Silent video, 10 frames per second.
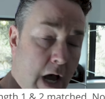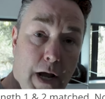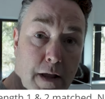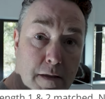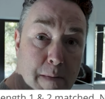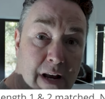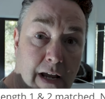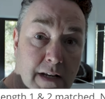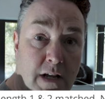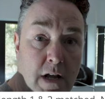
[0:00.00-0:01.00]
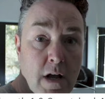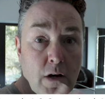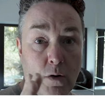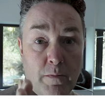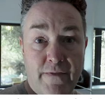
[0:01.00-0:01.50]
And at the minute,
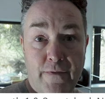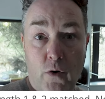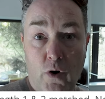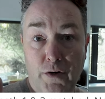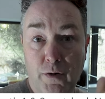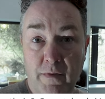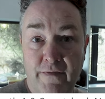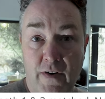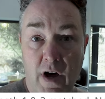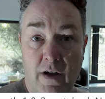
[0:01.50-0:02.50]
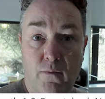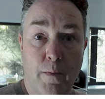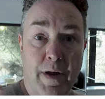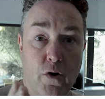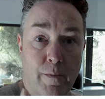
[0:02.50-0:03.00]
number 4 and number 5 will
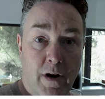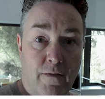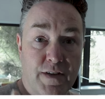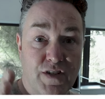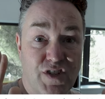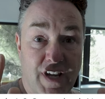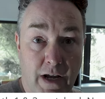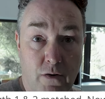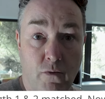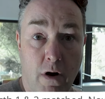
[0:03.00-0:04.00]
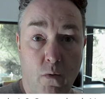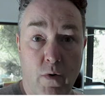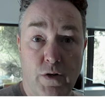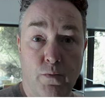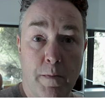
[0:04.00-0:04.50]
be coming off the second roll,
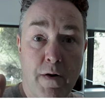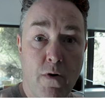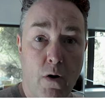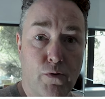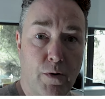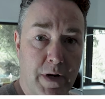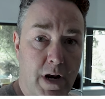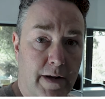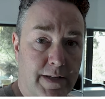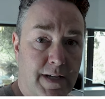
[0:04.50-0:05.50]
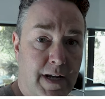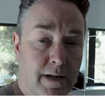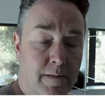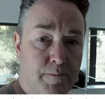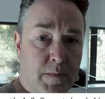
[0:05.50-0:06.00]
which will be roll number
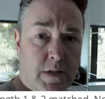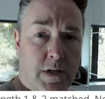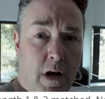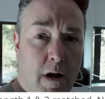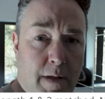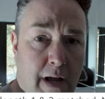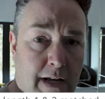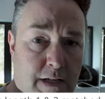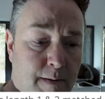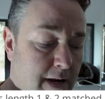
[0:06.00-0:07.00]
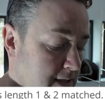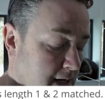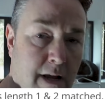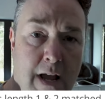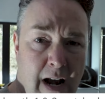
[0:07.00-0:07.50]
19. So I hope that explains
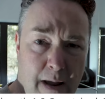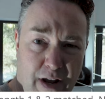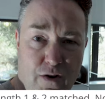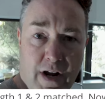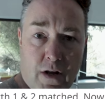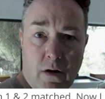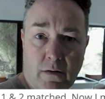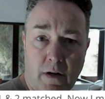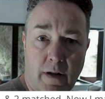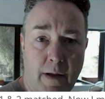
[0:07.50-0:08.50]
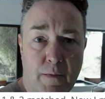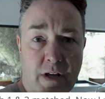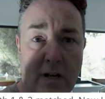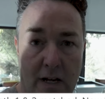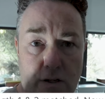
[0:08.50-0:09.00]
it. Let me crack on and then we
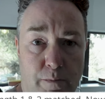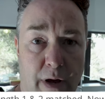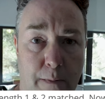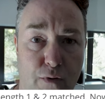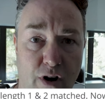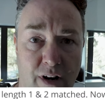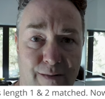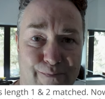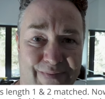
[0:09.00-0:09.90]
can get some paper on.